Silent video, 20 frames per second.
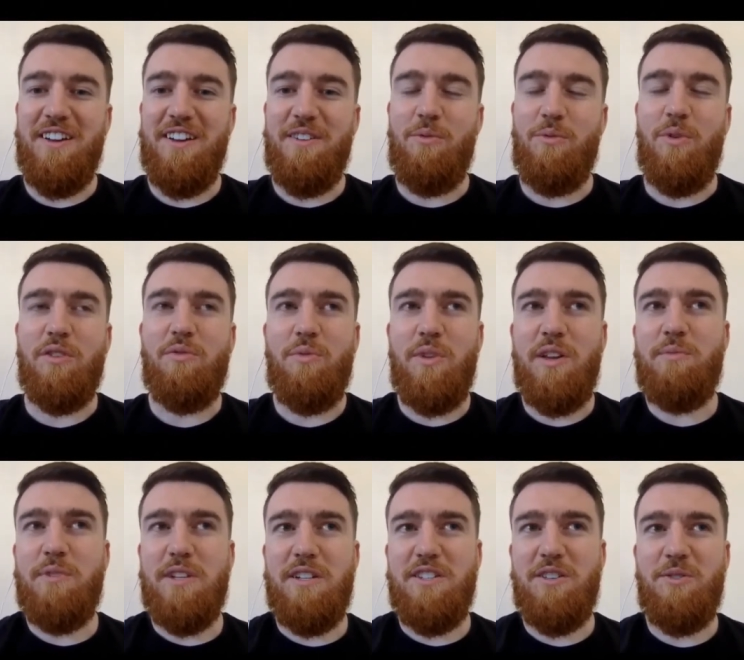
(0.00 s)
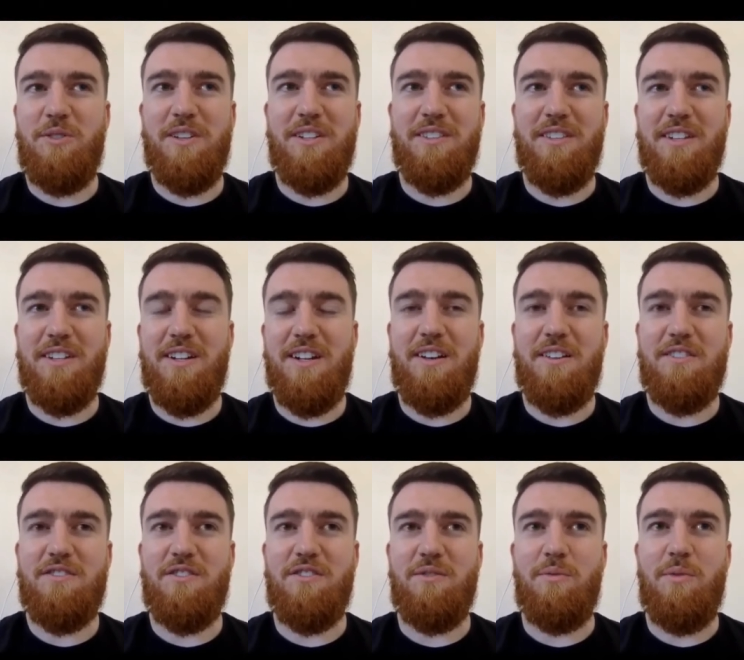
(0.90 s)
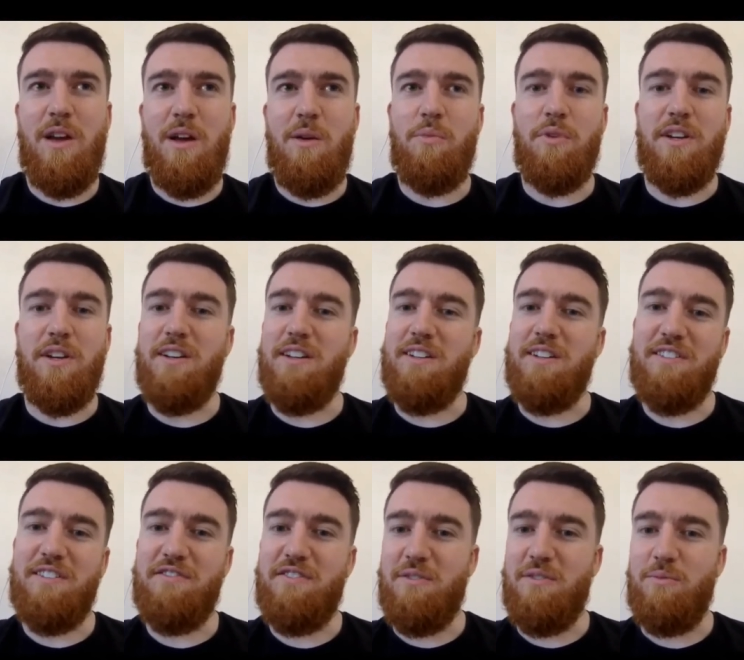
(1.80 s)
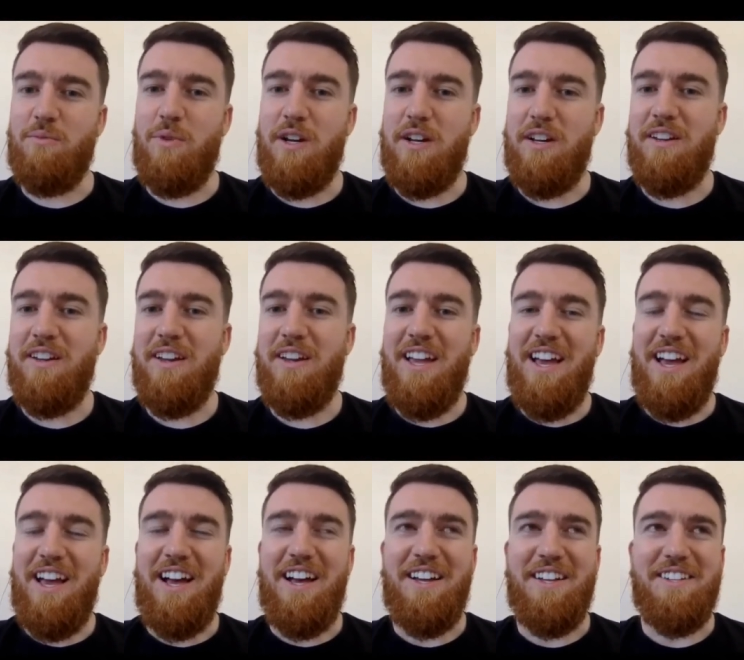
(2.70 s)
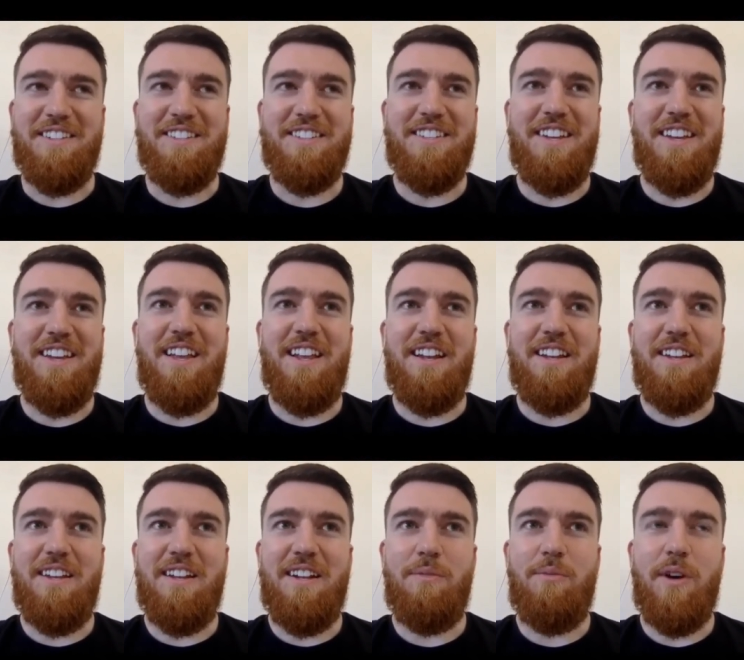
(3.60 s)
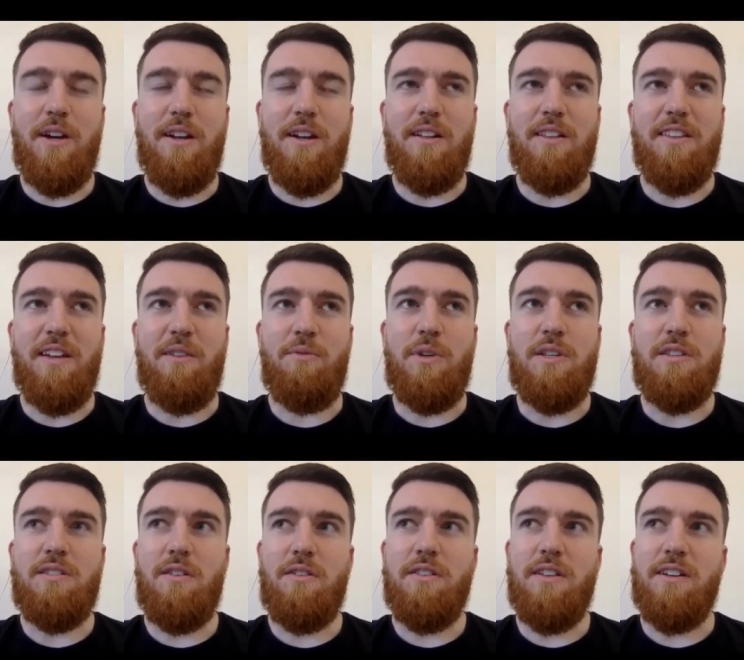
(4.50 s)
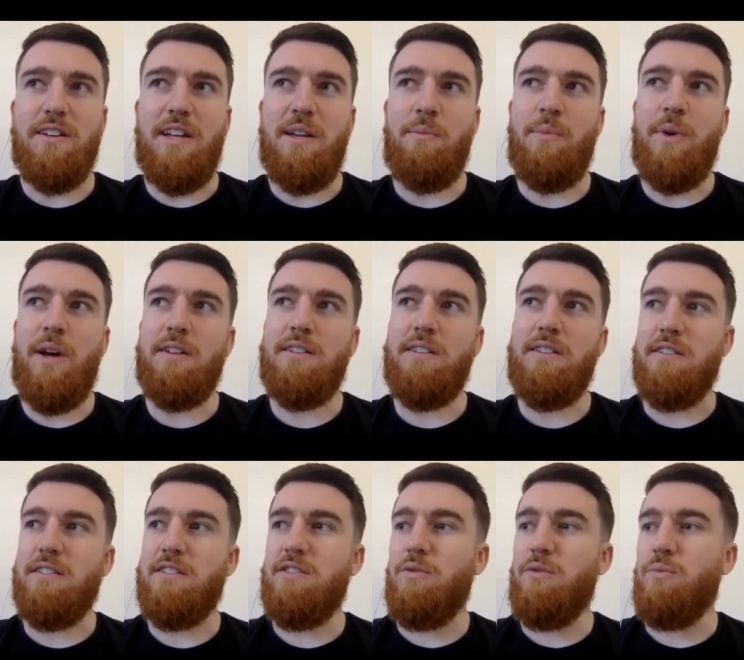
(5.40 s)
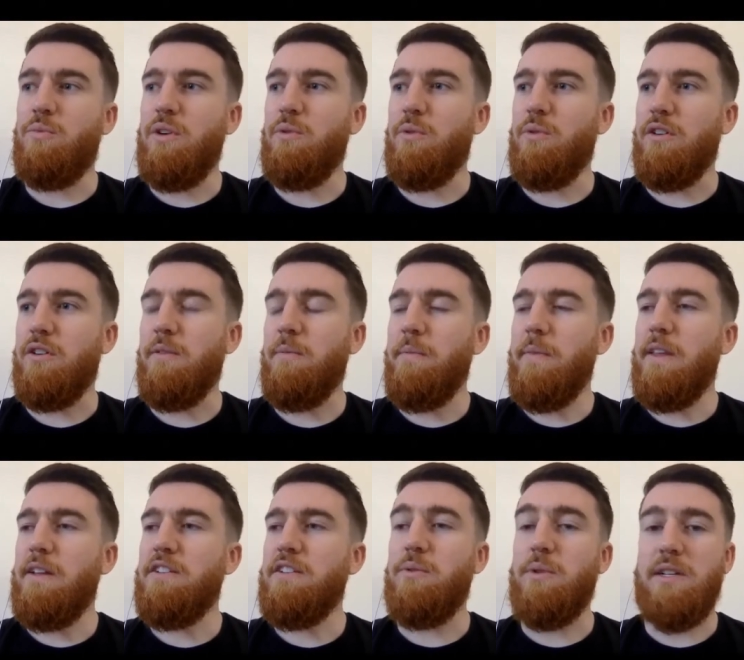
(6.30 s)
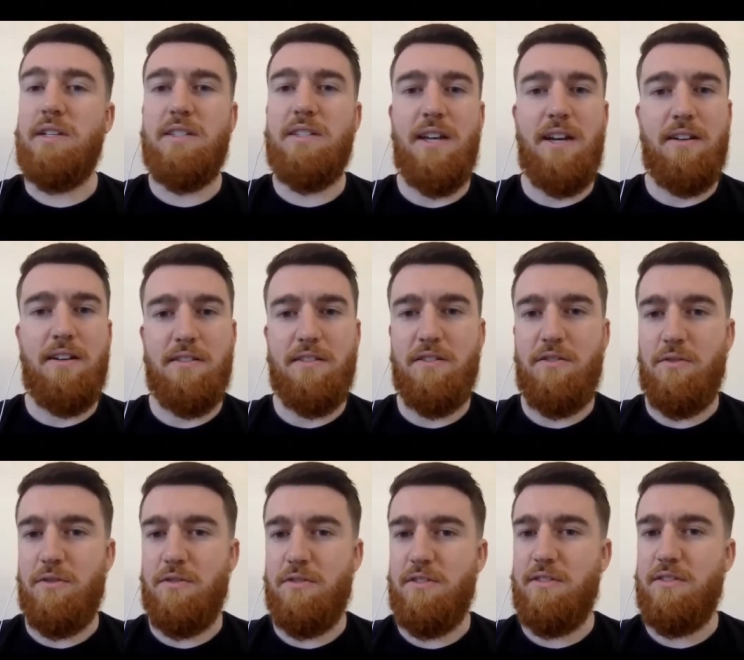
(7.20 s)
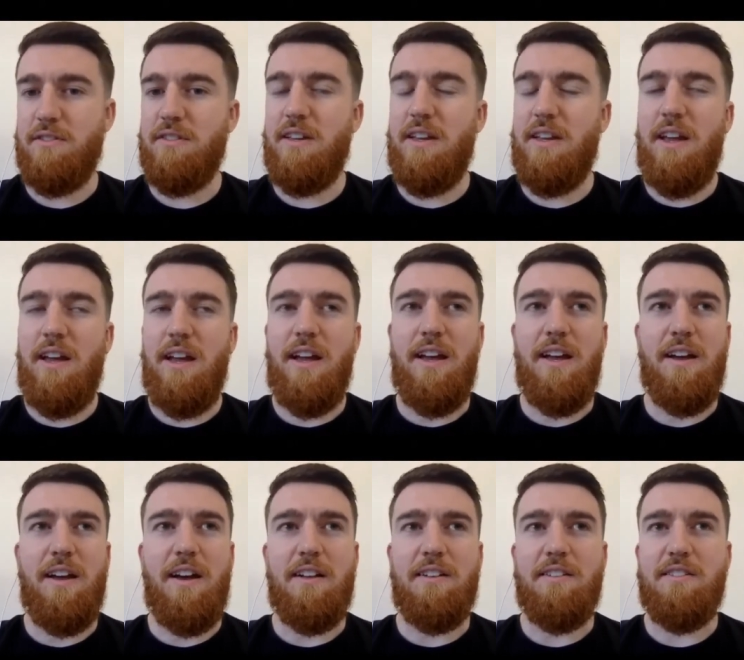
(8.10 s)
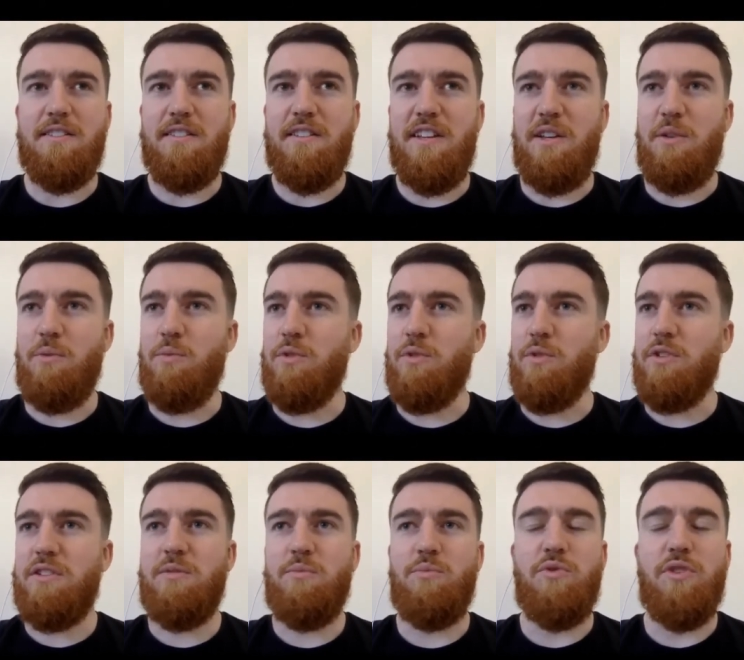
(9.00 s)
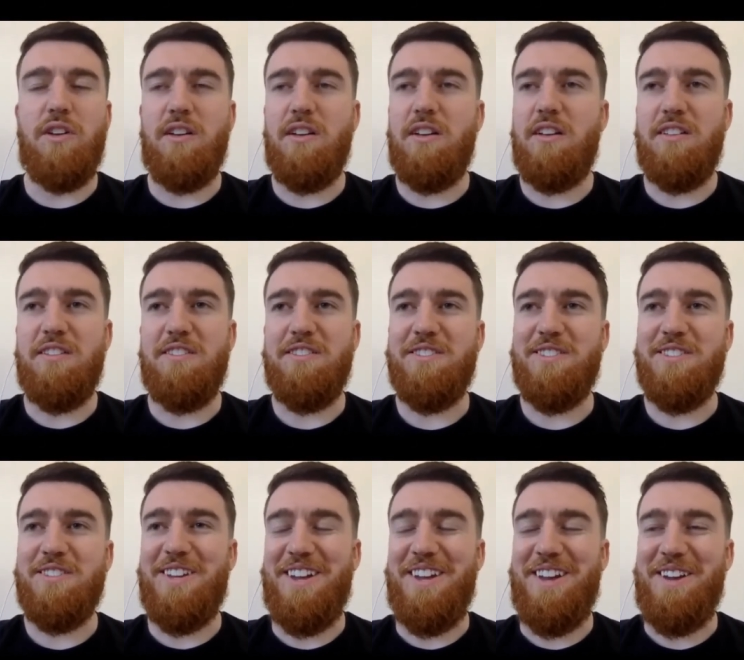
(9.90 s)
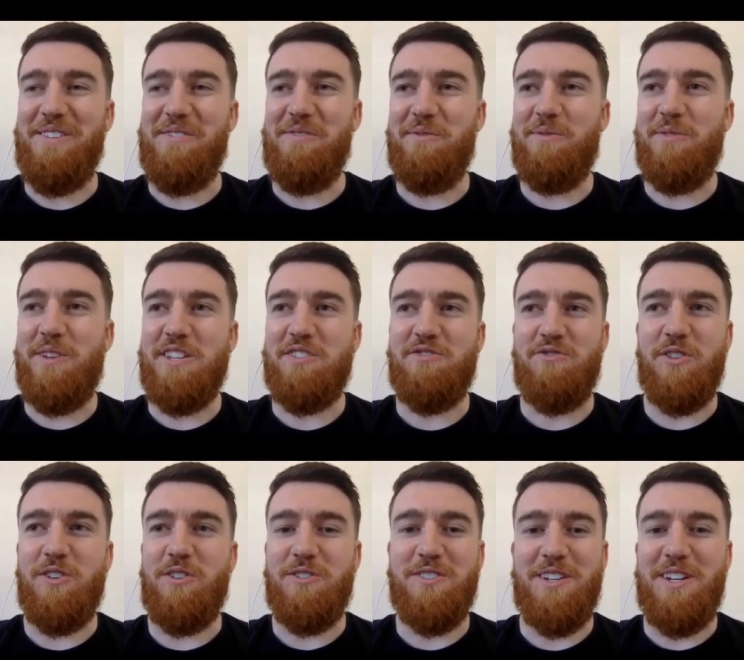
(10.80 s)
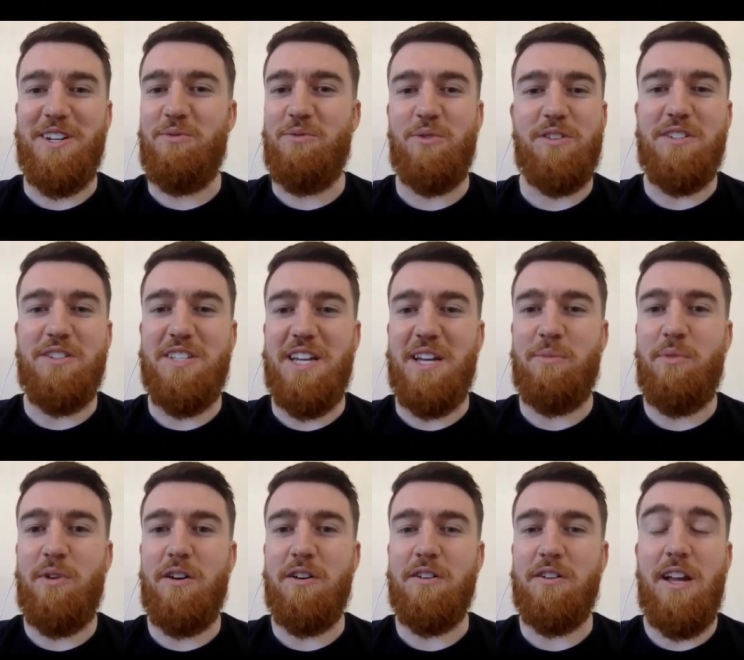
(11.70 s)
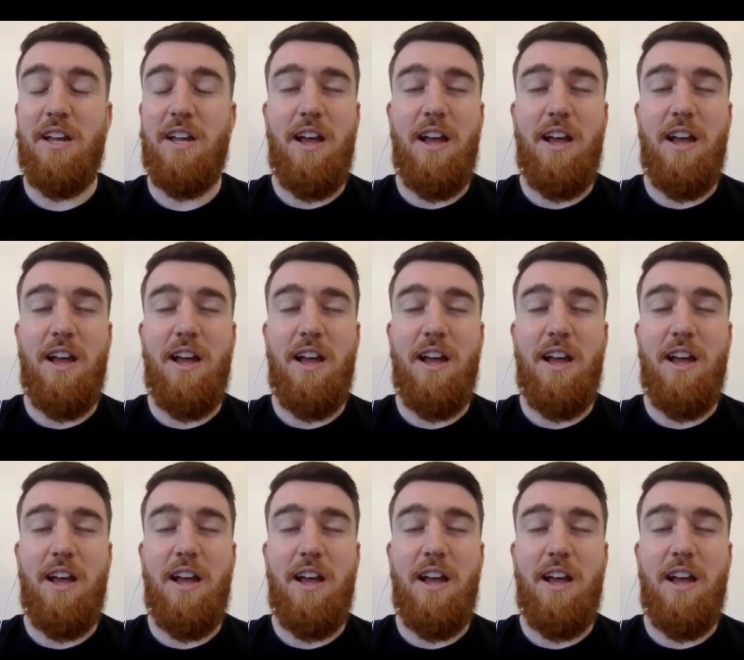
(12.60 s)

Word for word: what we'd been doing in the classroom but in a different way and little by little then we saw that impacting. So we were doing tennis courses uh, and he wouldn't bring his, um, his runners and he wouldn't take part.